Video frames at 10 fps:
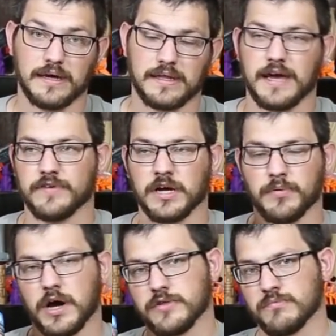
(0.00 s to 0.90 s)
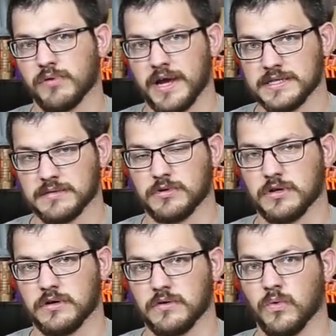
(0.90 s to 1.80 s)
And I have a couple other brands I'm
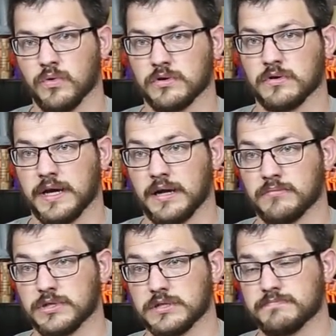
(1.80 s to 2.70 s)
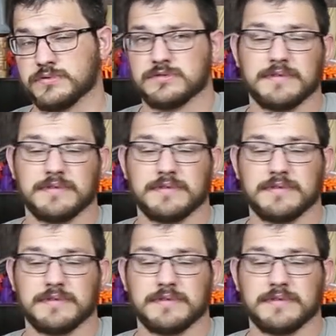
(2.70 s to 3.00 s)
gonna order, and I'm gonna,